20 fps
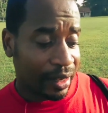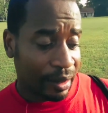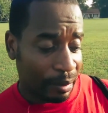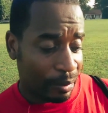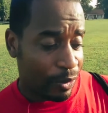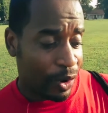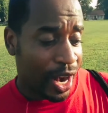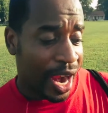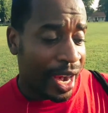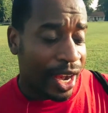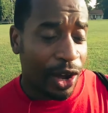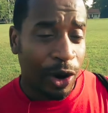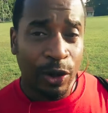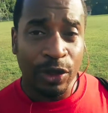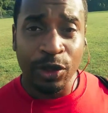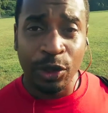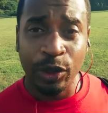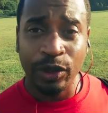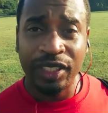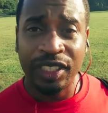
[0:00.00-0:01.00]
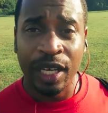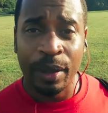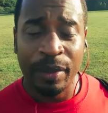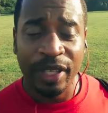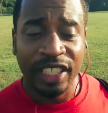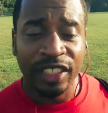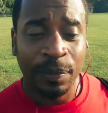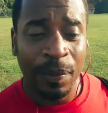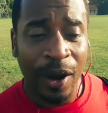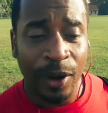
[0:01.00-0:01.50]
when I go through some of
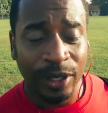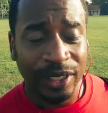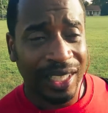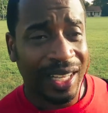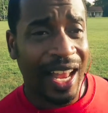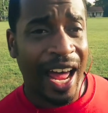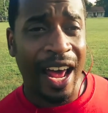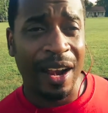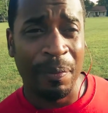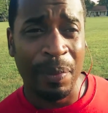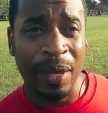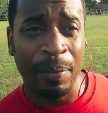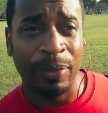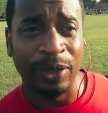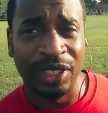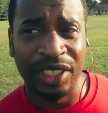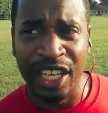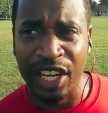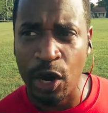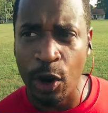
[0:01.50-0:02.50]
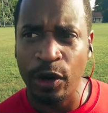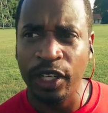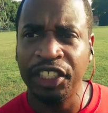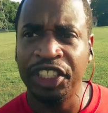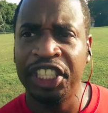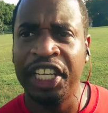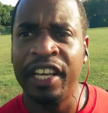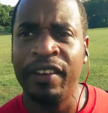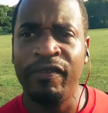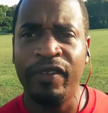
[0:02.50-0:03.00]
these posts, a lot of people say go to
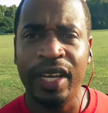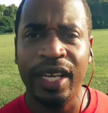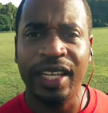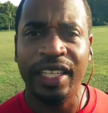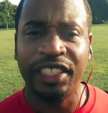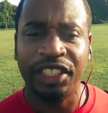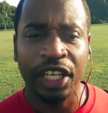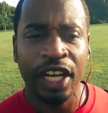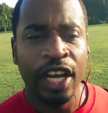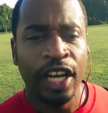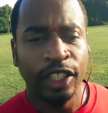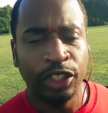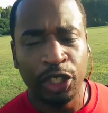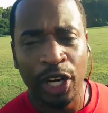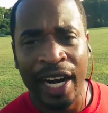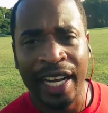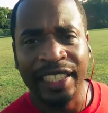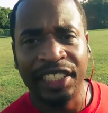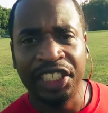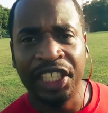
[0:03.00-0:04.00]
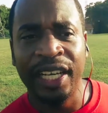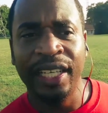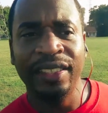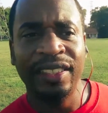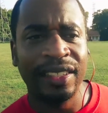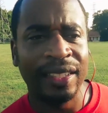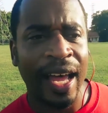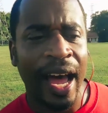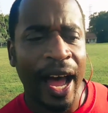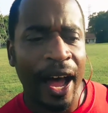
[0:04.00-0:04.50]
Chin Village, train Chin
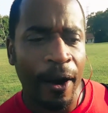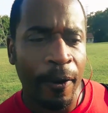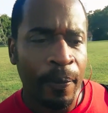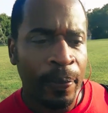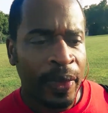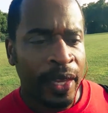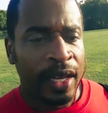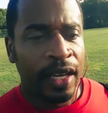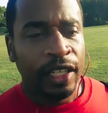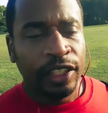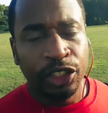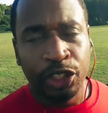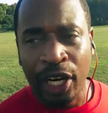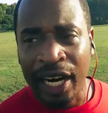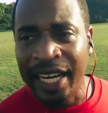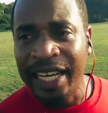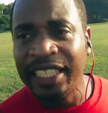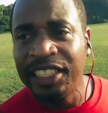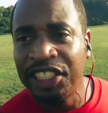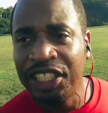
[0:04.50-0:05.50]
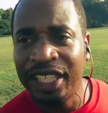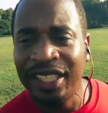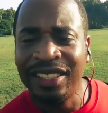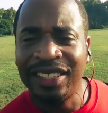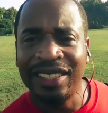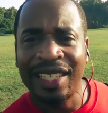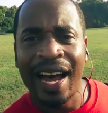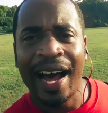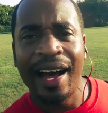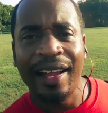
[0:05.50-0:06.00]
style. Training Chin
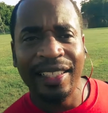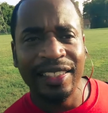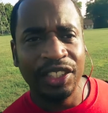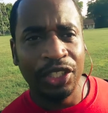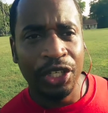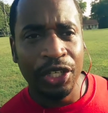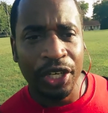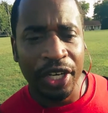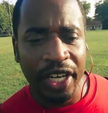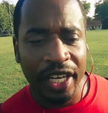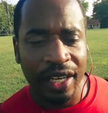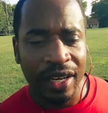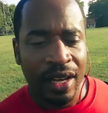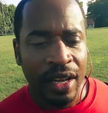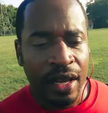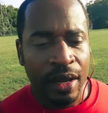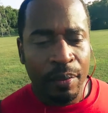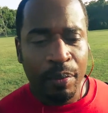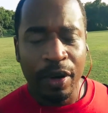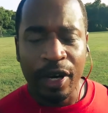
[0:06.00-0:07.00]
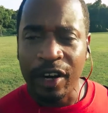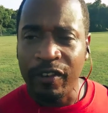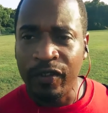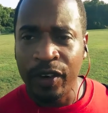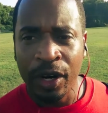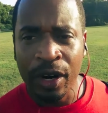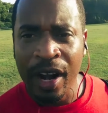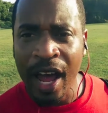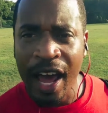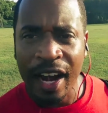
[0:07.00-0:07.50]
style is good, but if
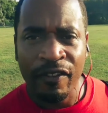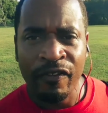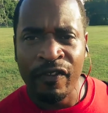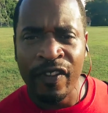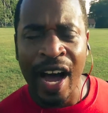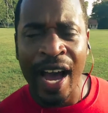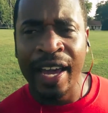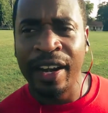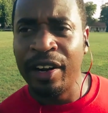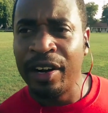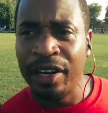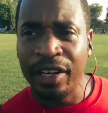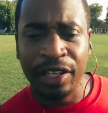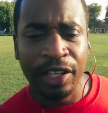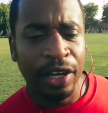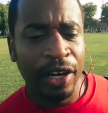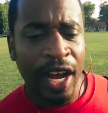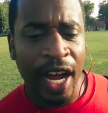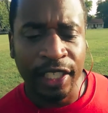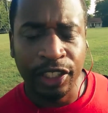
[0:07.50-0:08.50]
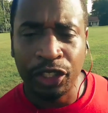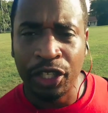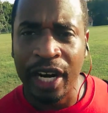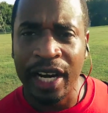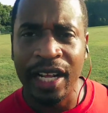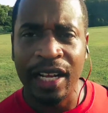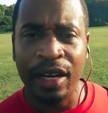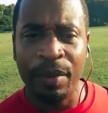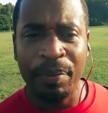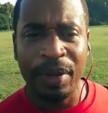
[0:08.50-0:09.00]
you're not a fighter, you're not
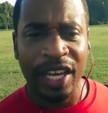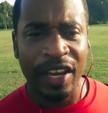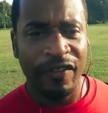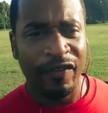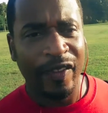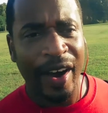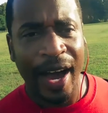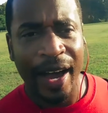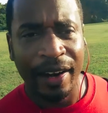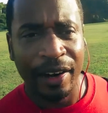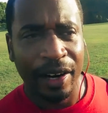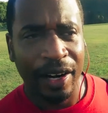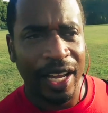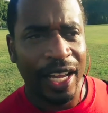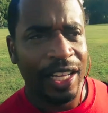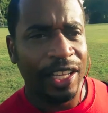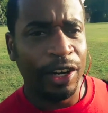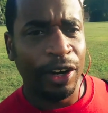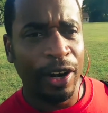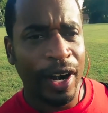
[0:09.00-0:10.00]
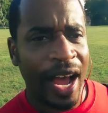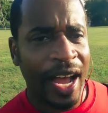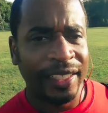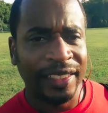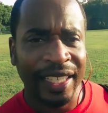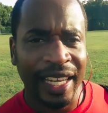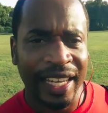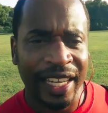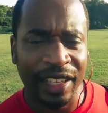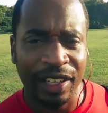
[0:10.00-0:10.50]
training to be a fighter, and you're not
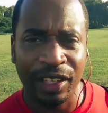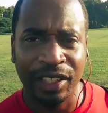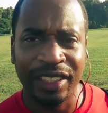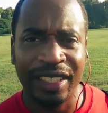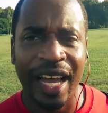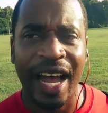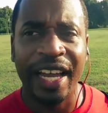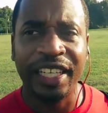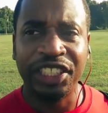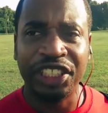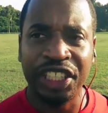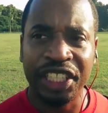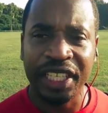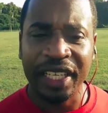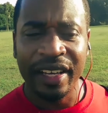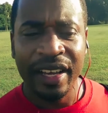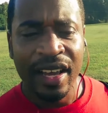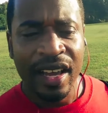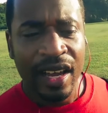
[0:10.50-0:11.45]
taking your Tai Chi